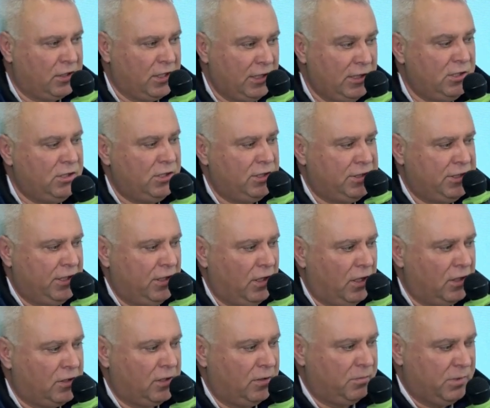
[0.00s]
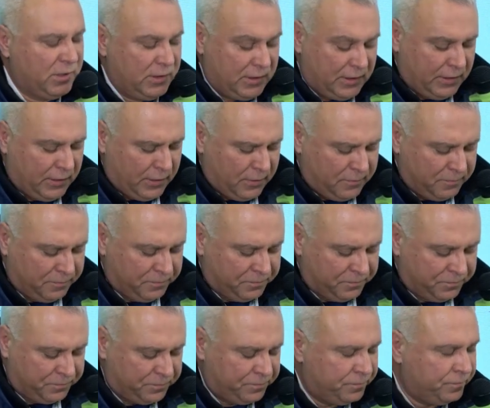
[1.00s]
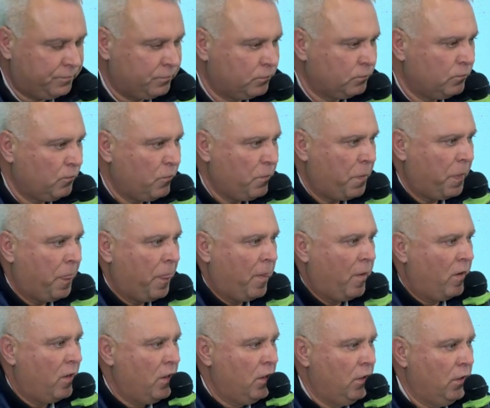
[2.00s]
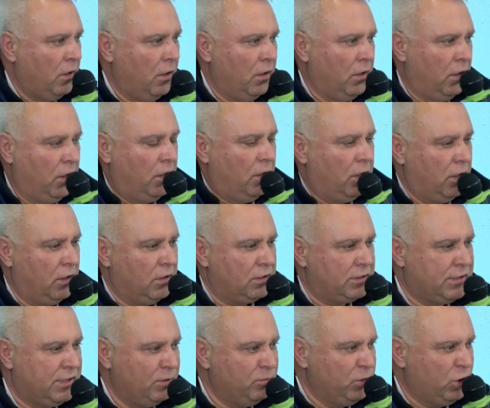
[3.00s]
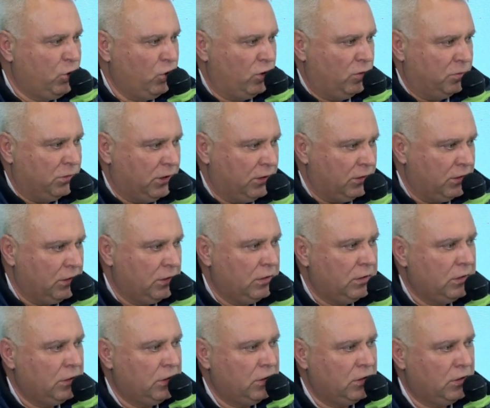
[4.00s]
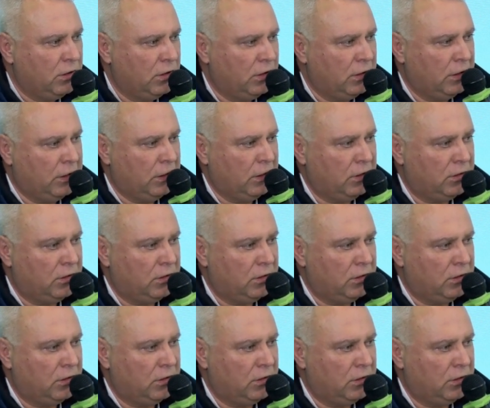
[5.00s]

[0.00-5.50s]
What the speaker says: is present in Akubarotravma in 70% of the cases.